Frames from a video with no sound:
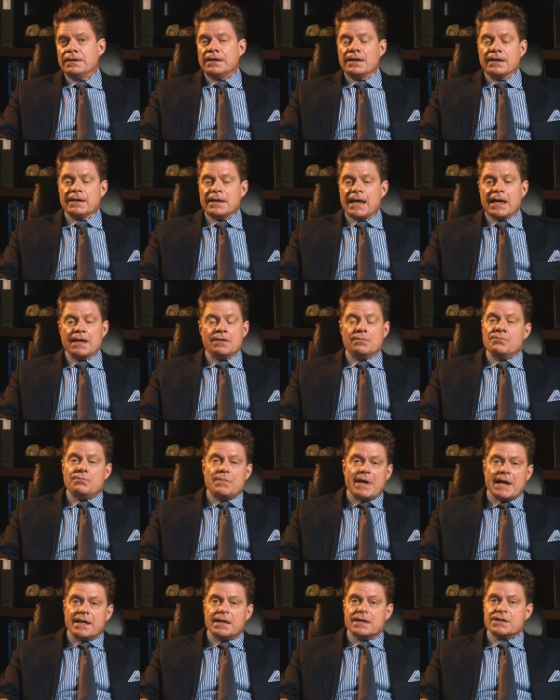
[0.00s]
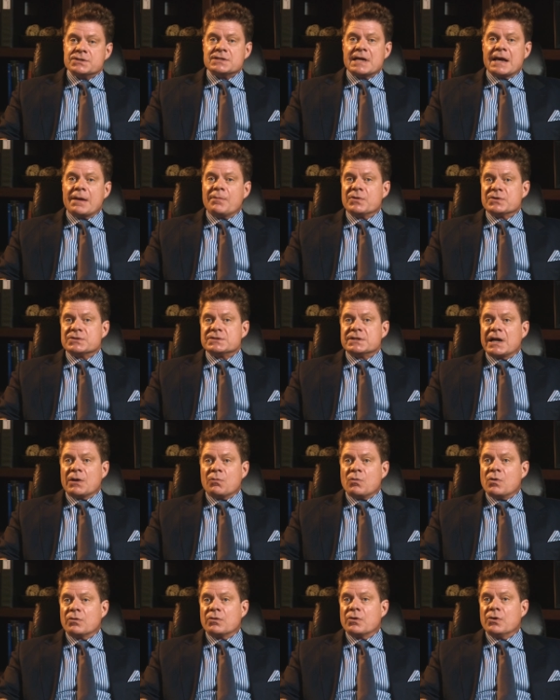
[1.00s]
Again, many examples that I
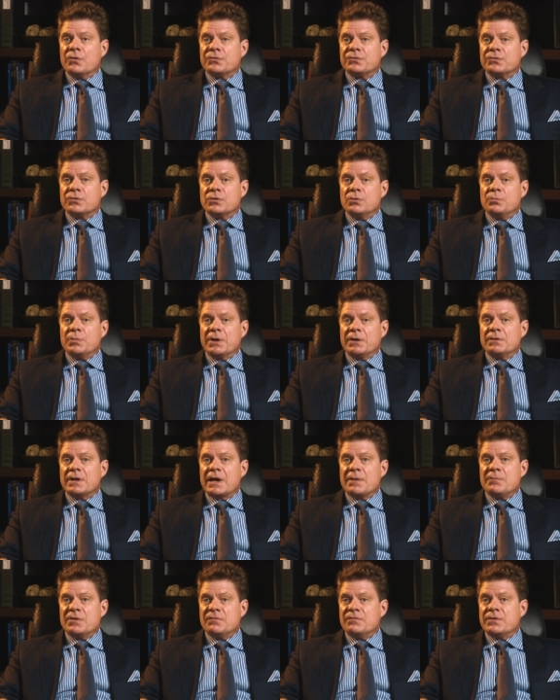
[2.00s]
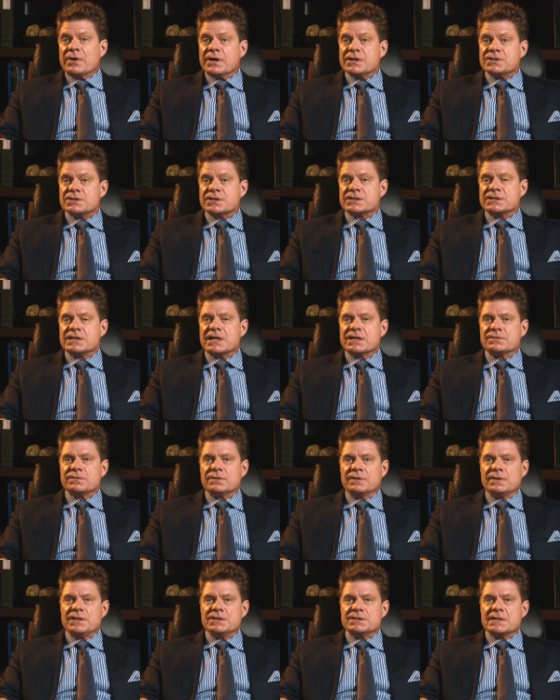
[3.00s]
won't go through, but I've been very
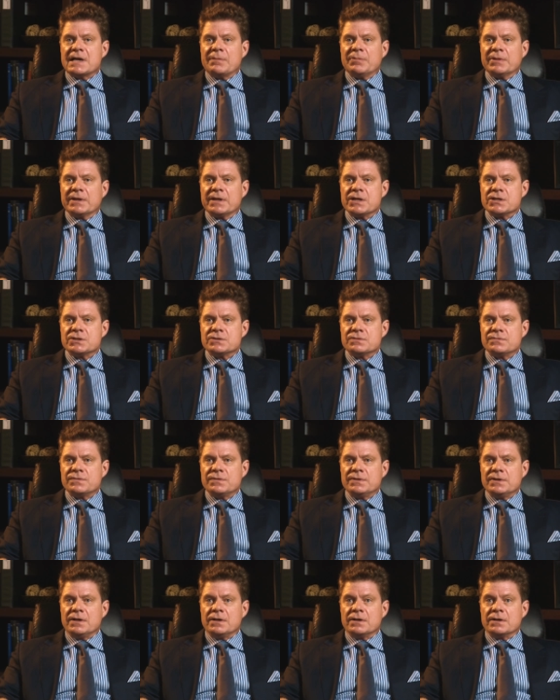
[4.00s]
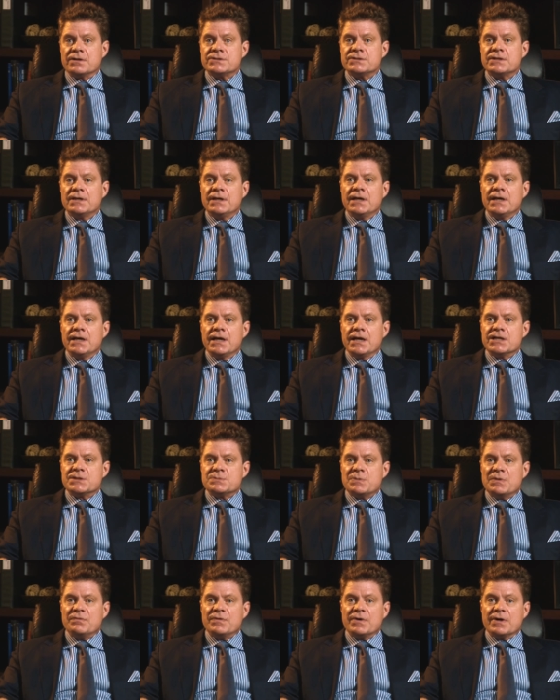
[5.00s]
successful in these applications for the years, and it's
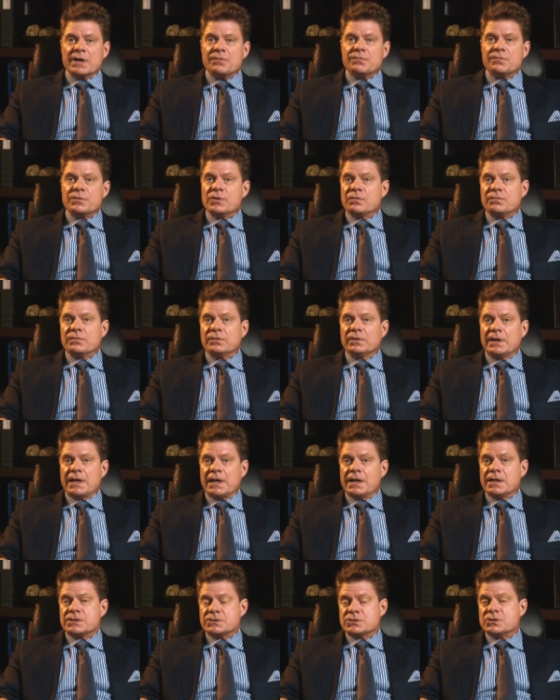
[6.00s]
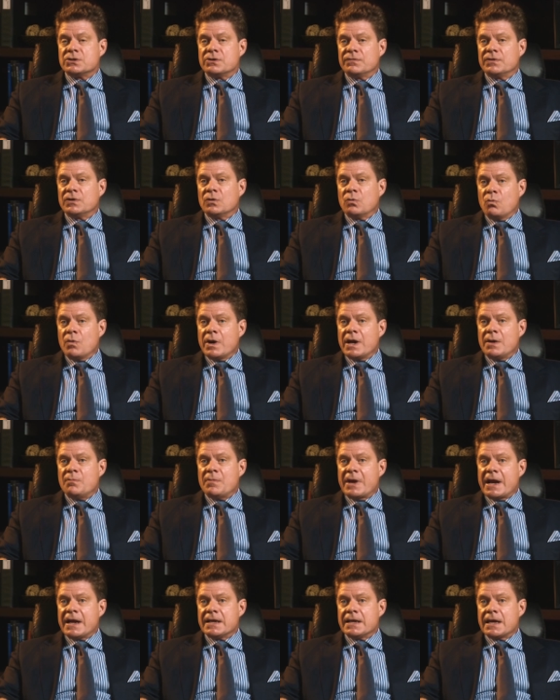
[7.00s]
been very fruitful, and it's served to win
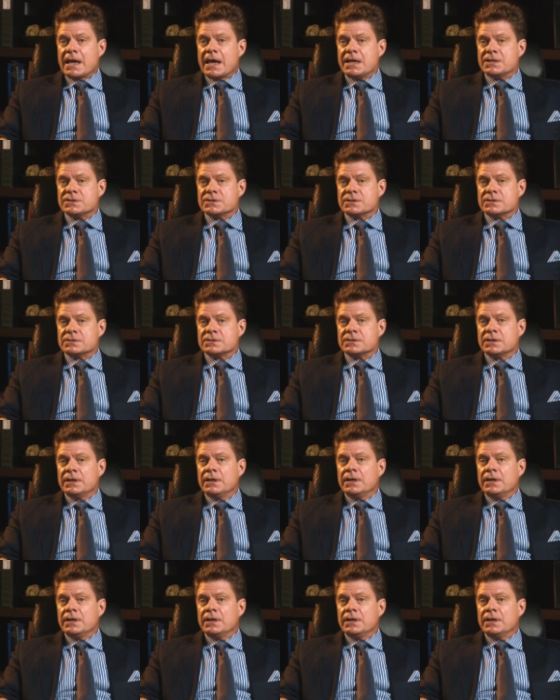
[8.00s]
many cases,